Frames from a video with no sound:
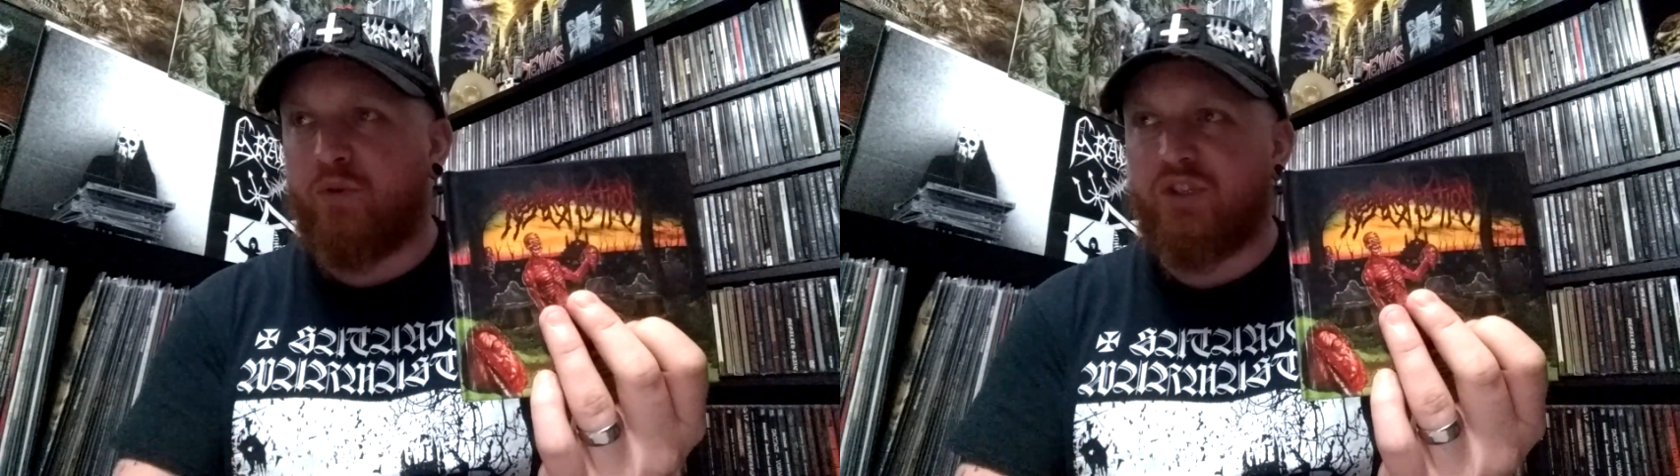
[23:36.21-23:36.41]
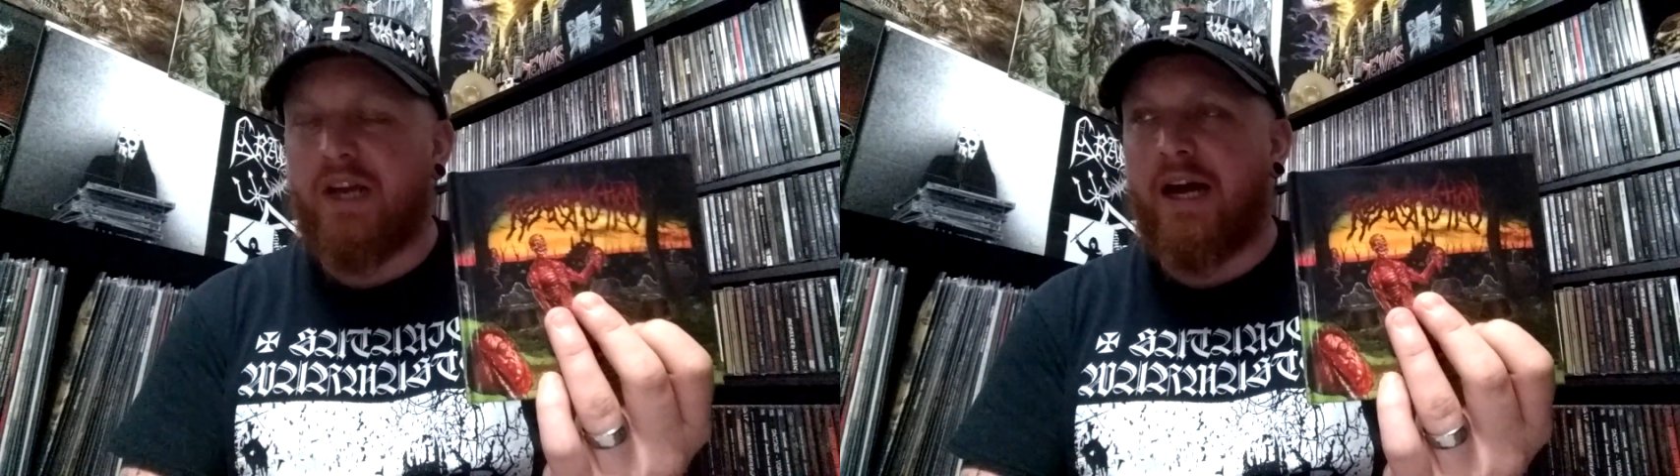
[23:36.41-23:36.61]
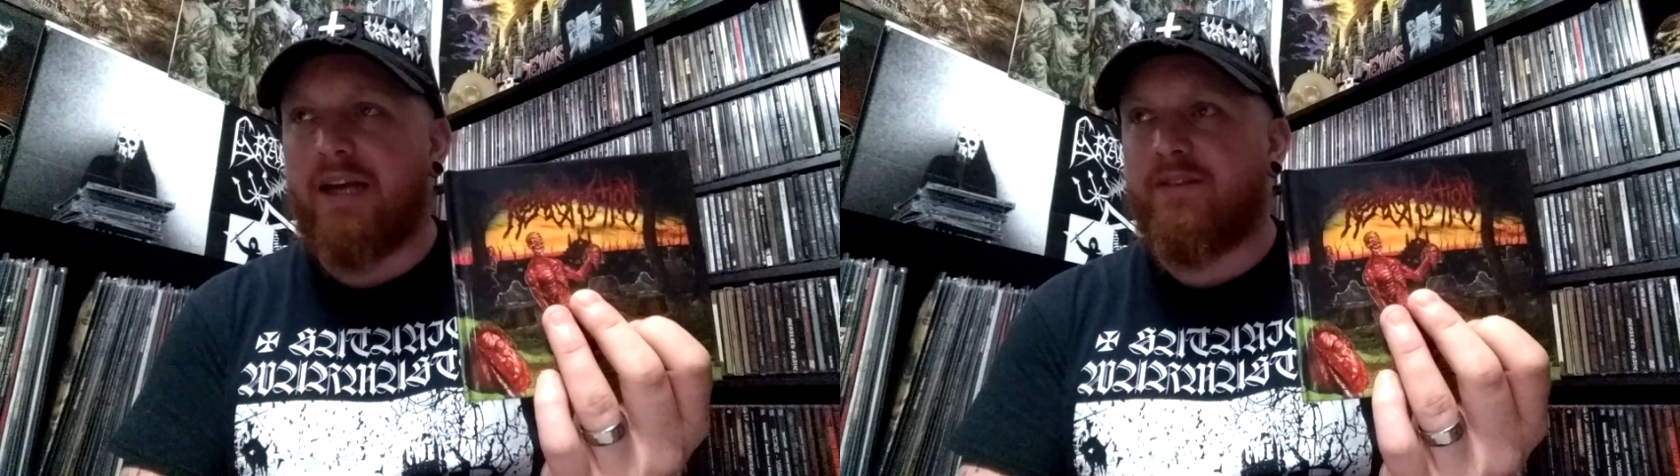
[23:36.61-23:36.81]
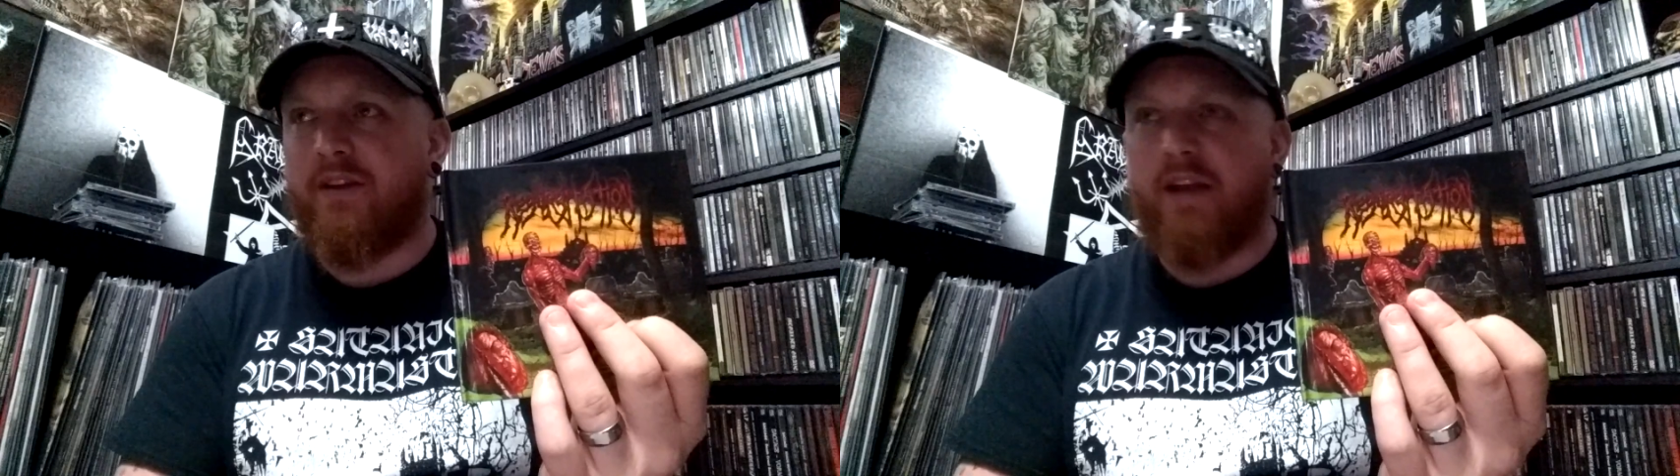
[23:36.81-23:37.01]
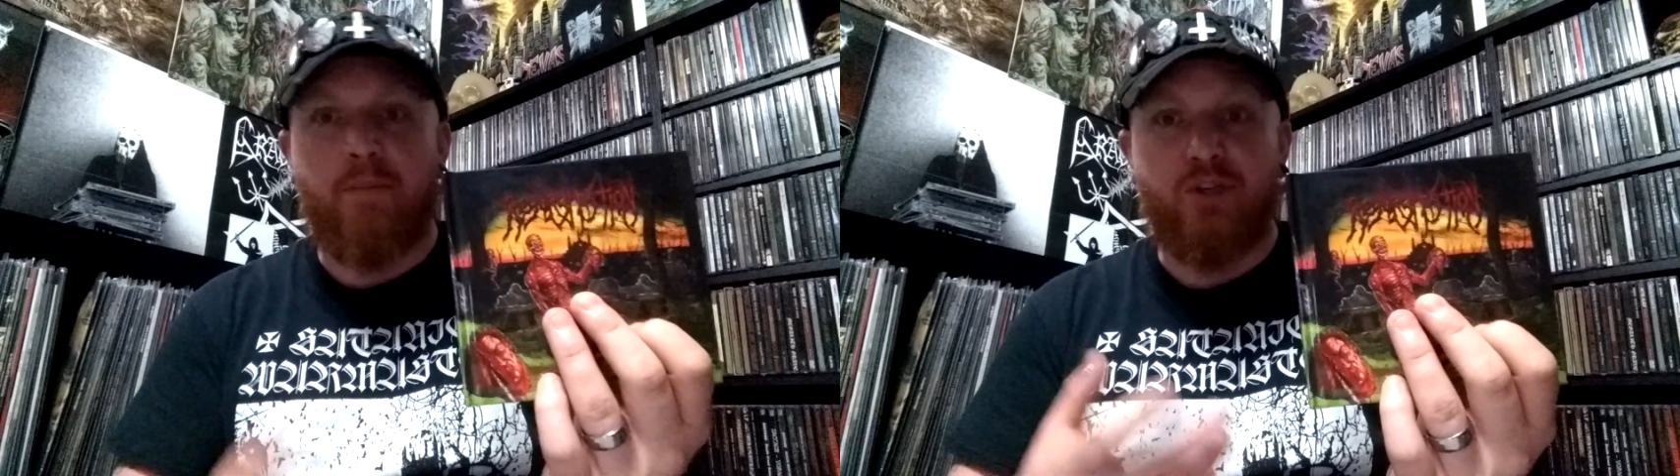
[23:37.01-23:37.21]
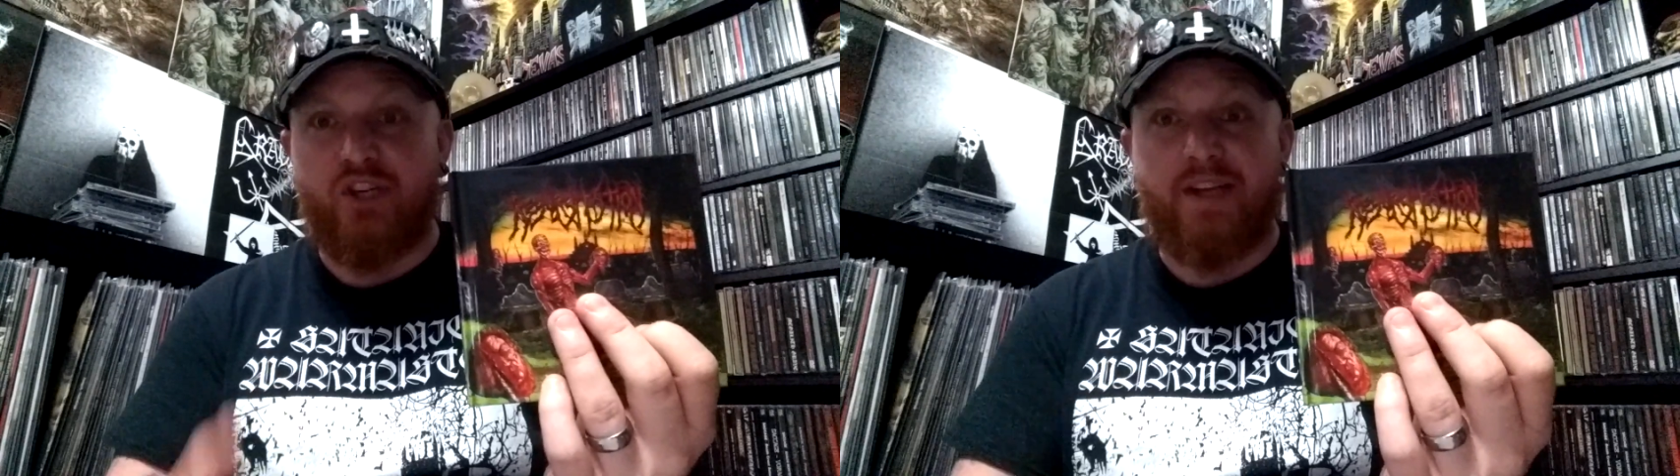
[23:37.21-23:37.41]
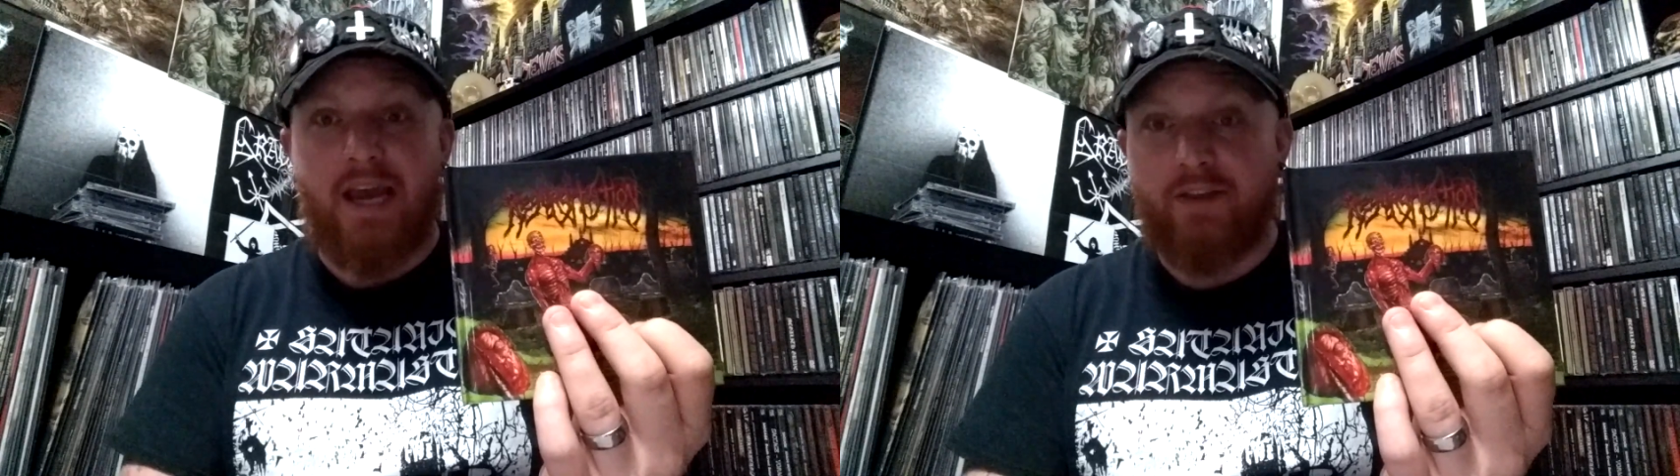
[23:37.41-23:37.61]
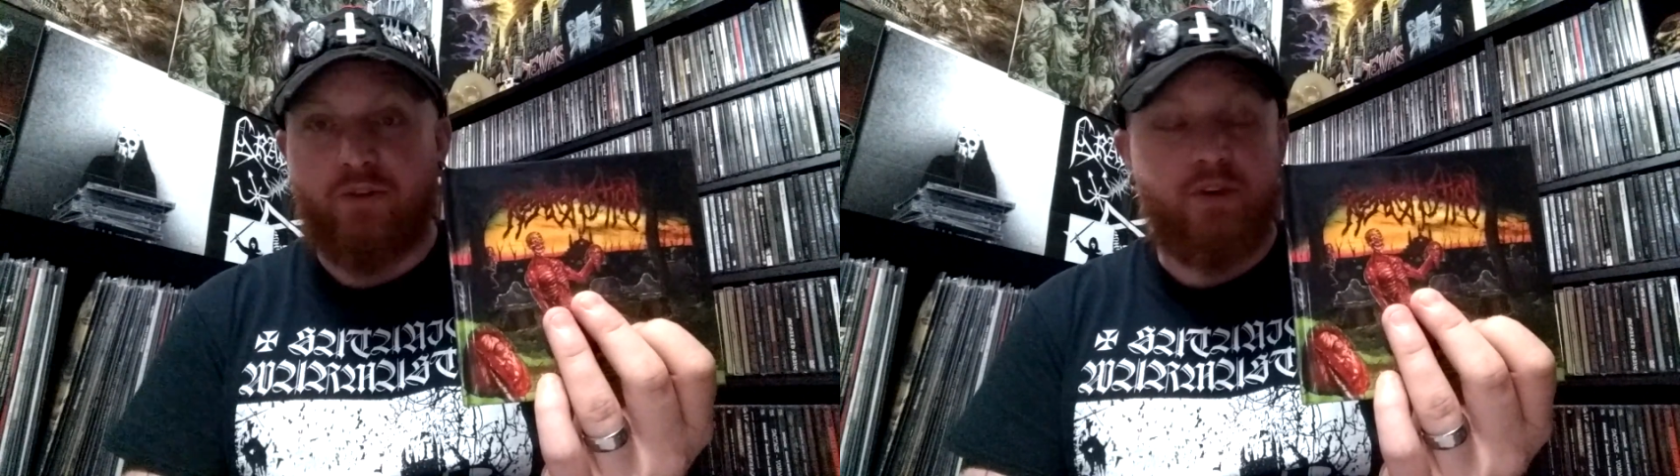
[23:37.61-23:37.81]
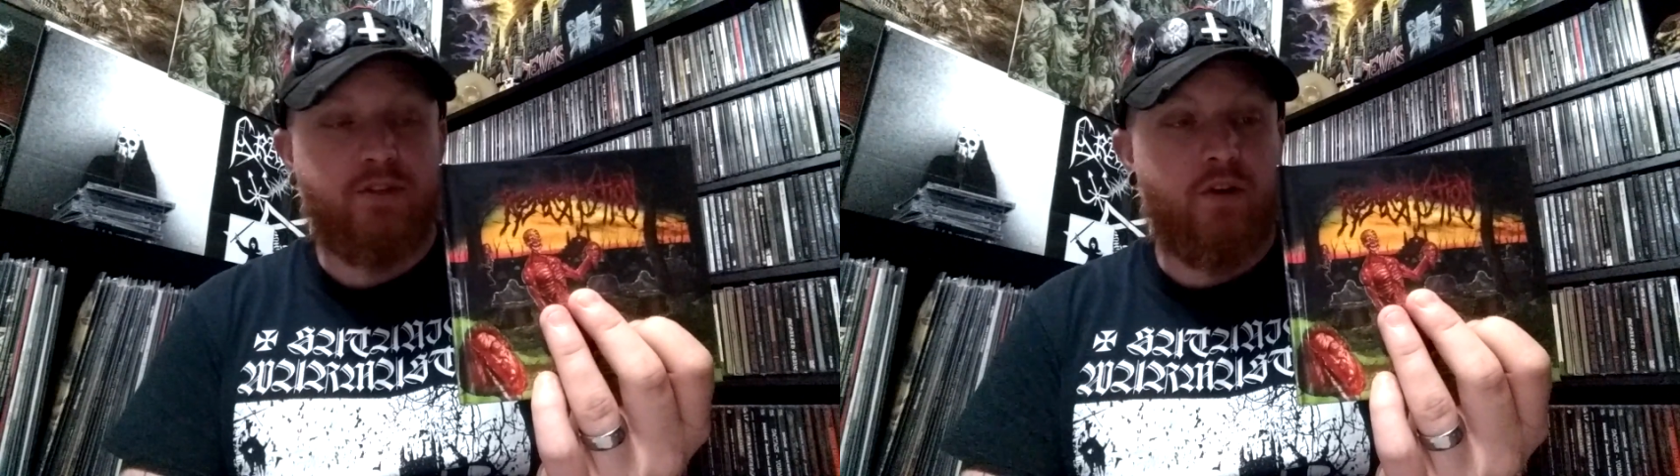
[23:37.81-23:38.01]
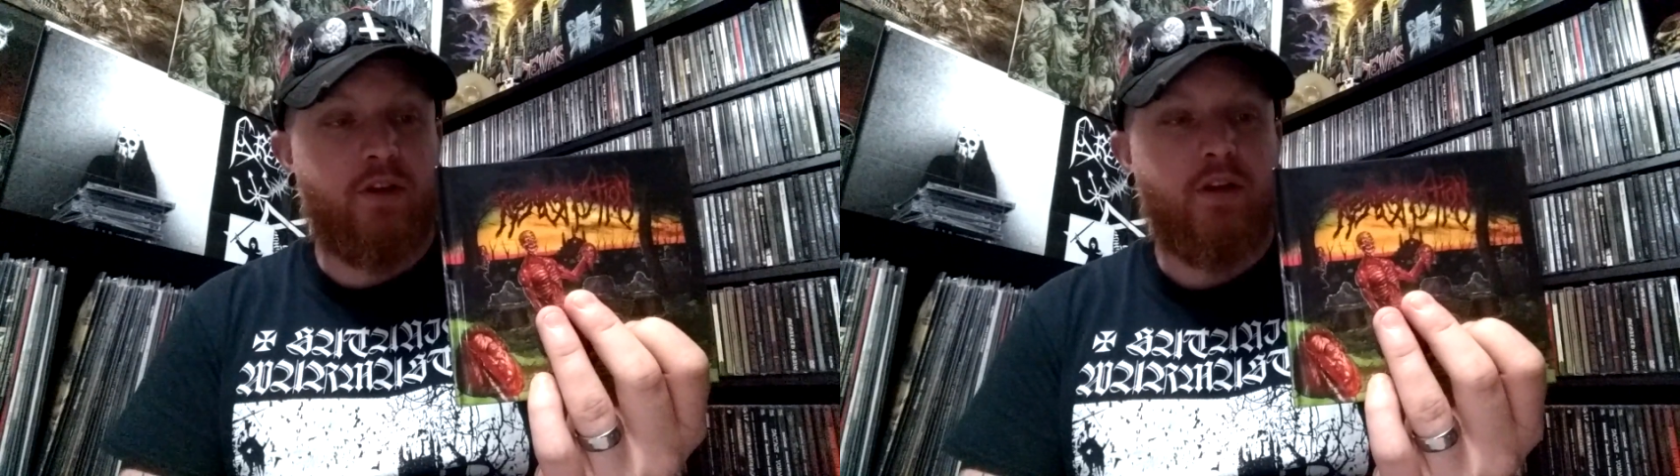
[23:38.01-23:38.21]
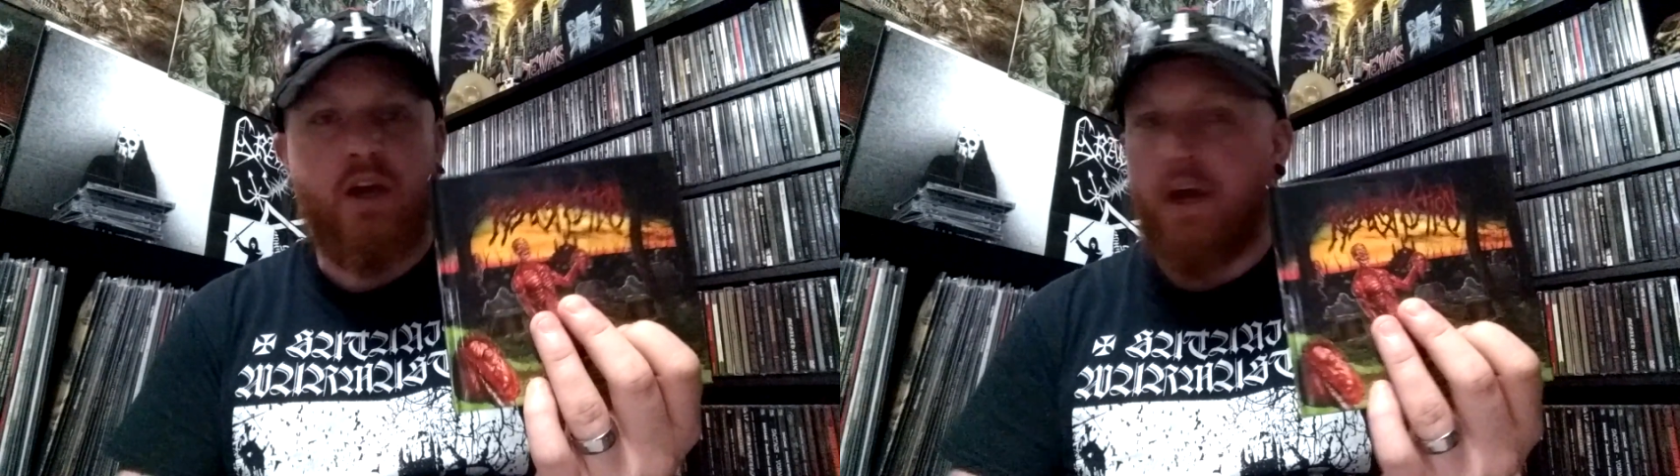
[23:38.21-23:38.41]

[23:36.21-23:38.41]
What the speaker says: precise and how much attack there is on it.